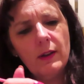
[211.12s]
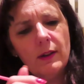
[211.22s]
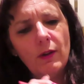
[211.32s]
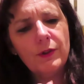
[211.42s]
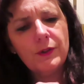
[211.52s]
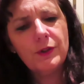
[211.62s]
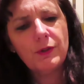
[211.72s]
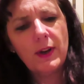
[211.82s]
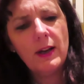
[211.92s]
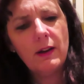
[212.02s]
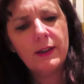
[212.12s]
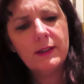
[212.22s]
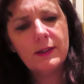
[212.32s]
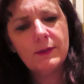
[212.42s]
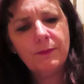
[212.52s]
lots of straight
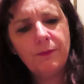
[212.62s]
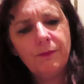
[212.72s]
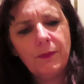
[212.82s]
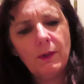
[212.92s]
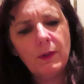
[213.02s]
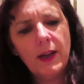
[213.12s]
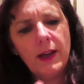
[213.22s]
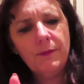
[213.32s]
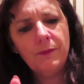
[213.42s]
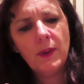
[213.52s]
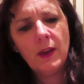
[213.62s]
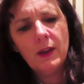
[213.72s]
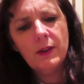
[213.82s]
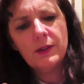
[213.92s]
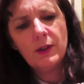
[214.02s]
lines. Okay,
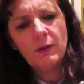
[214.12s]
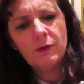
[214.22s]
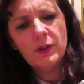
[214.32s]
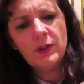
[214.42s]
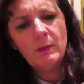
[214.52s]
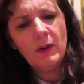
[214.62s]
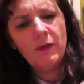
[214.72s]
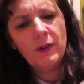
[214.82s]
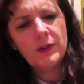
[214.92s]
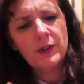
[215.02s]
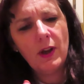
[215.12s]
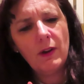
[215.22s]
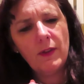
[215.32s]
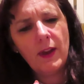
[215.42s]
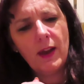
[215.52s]
so I've just done my first
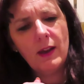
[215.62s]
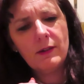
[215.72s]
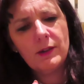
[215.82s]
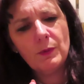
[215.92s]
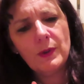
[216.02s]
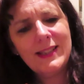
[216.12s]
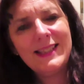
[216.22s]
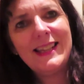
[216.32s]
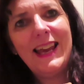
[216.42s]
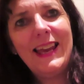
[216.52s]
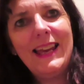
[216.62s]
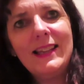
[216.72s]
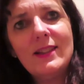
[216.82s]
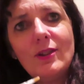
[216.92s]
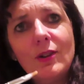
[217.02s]
coat there because I wanted to get
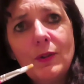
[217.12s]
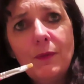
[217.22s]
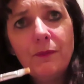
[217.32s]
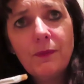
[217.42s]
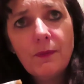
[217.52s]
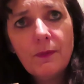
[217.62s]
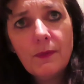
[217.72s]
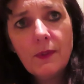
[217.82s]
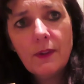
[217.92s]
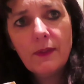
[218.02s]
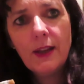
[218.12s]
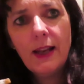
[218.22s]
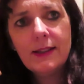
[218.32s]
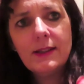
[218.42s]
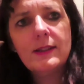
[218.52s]
into the
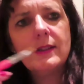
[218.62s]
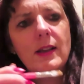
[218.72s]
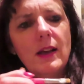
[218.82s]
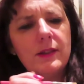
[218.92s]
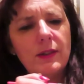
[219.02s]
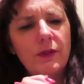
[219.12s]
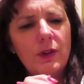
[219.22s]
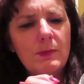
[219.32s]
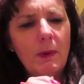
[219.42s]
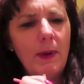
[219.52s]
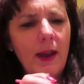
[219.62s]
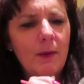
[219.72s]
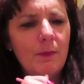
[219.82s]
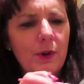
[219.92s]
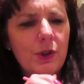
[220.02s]
letters, so I've used my
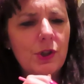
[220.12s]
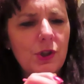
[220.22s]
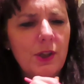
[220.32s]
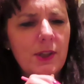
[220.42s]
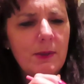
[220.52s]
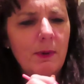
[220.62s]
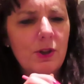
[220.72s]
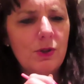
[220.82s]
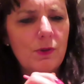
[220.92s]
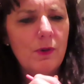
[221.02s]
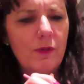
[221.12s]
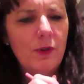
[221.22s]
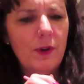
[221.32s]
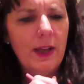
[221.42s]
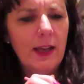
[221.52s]
paintbrush just to make sure I've
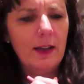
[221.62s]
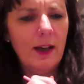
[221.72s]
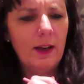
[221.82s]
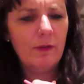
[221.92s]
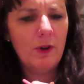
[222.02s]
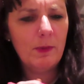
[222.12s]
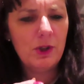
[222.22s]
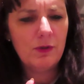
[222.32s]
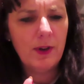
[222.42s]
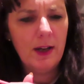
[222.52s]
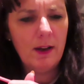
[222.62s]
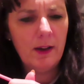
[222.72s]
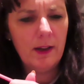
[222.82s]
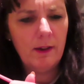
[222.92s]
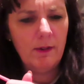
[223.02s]
got in and I've got my straight
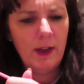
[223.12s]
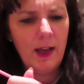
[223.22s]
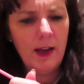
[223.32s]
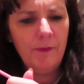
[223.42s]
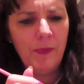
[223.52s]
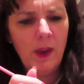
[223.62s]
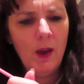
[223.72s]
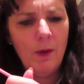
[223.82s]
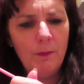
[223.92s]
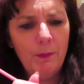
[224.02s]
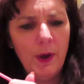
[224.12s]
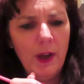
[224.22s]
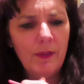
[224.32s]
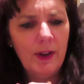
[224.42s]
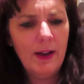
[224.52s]
line. Okay, but
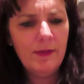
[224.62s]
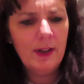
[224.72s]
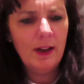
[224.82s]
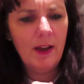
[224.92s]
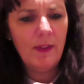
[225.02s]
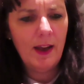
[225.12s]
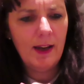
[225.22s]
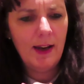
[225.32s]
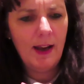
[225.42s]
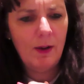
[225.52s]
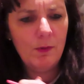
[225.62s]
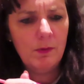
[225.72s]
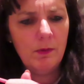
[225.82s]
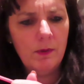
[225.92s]
if I left it like that now,